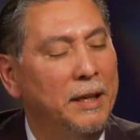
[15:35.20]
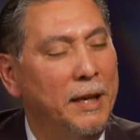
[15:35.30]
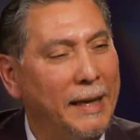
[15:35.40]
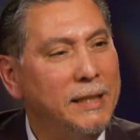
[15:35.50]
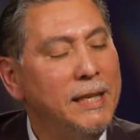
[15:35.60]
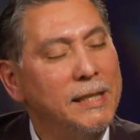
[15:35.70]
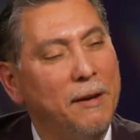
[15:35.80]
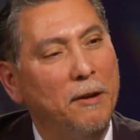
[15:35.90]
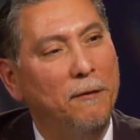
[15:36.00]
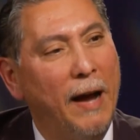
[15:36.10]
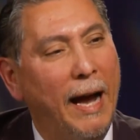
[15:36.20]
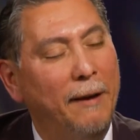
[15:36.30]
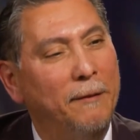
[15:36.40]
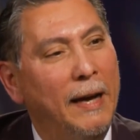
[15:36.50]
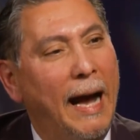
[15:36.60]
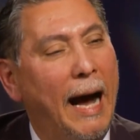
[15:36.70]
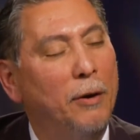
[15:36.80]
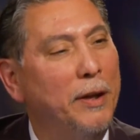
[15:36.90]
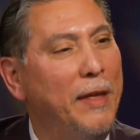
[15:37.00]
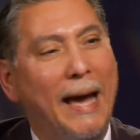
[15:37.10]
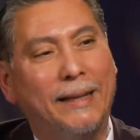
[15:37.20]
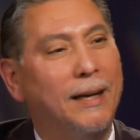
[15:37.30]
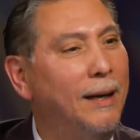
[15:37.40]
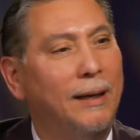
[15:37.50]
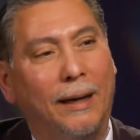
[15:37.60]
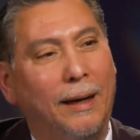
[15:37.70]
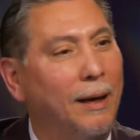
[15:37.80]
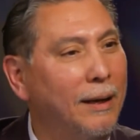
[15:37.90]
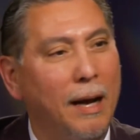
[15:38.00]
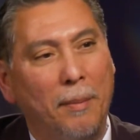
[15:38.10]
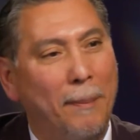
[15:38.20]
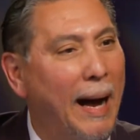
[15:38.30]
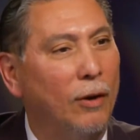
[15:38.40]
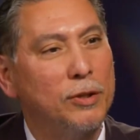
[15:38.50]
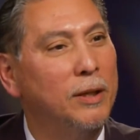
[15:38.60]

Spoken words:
1975, how did that come about?